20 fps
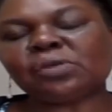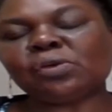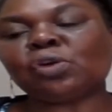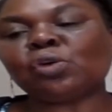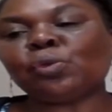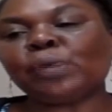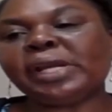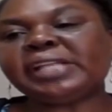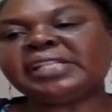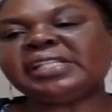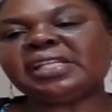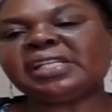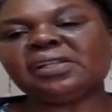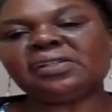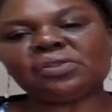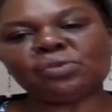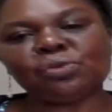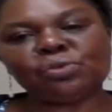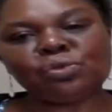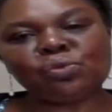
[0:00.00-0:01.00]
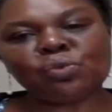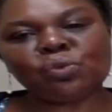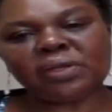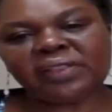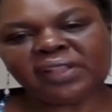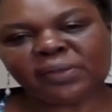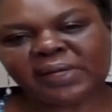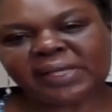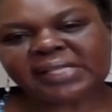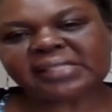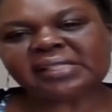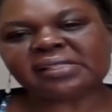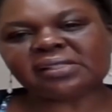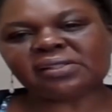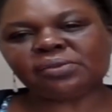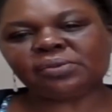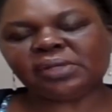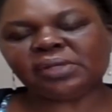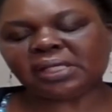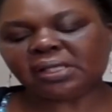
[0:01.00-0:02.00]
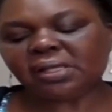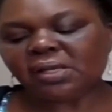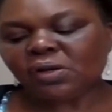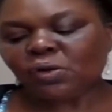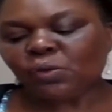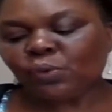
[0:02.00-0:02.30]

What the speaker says: or waiting to do what the West is doing.